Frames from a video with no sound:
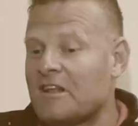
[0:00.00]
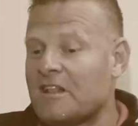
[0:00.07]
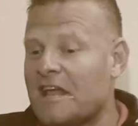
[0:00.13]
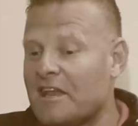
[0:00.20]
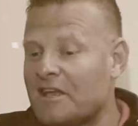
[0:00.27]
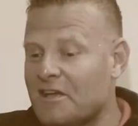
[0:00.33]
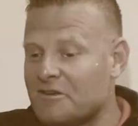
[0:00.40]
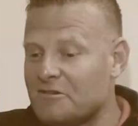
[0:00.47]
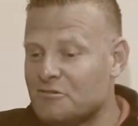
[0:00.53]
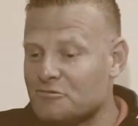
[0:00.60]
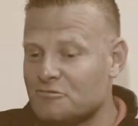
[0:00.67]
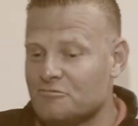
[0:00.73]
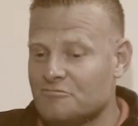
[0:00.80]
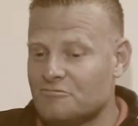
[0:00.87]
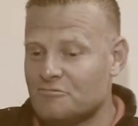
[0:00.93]
really
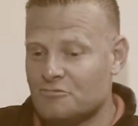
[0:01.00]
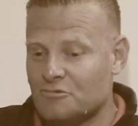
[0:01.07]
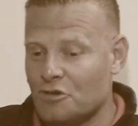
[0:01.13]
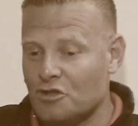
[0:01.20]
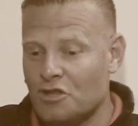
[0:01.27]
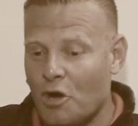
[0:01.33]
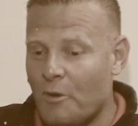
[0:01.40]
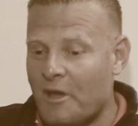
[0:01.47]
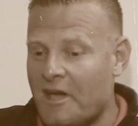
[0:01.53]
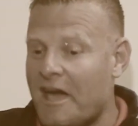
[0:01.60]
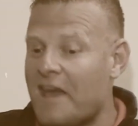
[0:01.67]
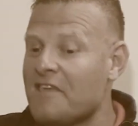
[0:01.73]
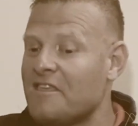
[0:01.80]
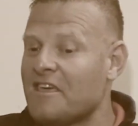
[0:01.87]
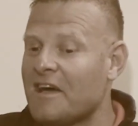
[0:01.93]
not knowing
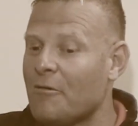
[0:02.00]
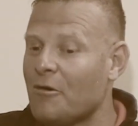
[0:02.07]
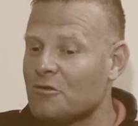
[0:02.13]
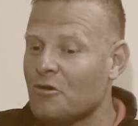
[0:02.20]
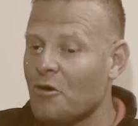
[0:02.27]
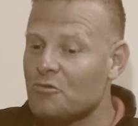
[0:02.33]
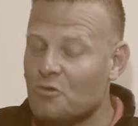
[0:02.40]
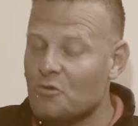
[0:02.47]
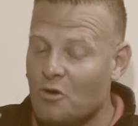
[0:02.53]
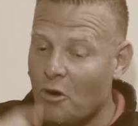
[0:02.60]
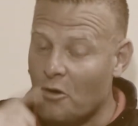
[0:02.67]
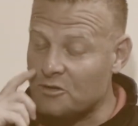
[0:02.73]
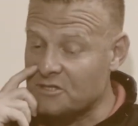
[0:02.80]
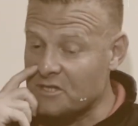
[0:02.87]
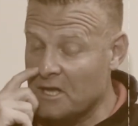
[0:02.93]
anything about how to
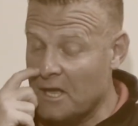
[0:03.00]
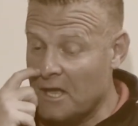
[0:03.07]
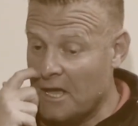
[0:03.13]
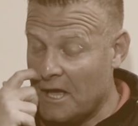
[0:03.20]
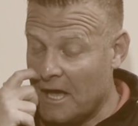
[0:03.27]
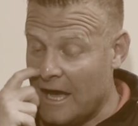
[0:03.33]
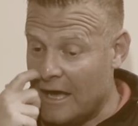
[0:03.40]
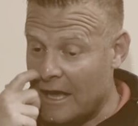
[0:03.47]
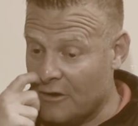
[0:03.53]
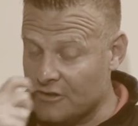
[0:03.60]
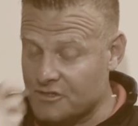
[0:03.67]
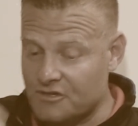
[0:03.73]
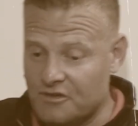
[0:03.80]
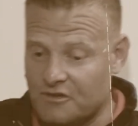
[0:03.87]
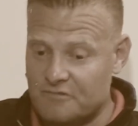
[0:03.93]
coach, and
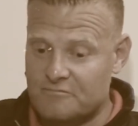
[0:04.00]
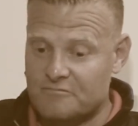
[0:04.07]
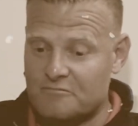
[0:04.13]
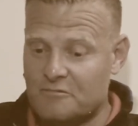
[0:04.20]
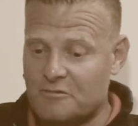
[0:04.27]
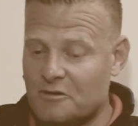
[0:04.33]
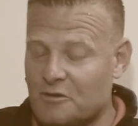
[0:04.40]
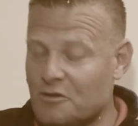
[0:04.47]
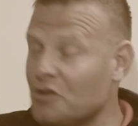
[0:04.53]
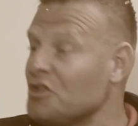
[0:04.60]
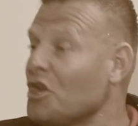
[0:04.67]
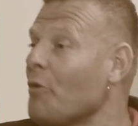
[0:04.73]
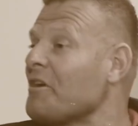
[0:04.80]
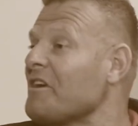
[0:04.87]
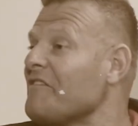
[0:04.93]
also not
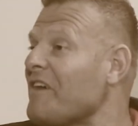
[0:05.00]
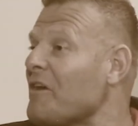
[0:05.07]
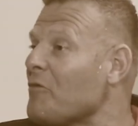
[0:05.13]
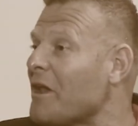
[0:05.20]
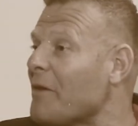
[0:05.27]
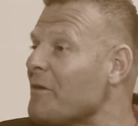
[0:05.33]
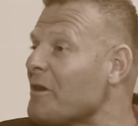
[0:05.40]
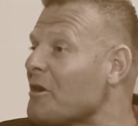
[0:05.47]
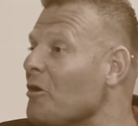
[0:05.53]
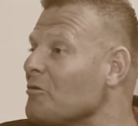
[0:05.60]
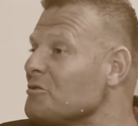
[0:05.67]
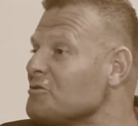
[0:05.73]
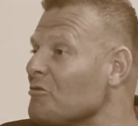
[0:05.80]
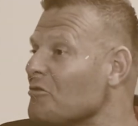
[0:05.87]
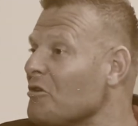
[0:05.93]
knowing if I want to be
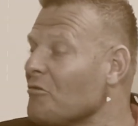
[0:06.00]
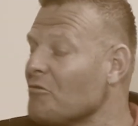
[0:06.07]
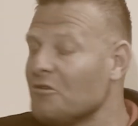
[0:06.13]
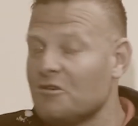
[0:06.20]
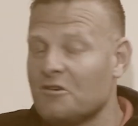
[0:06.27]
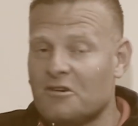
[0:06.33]
coach or not.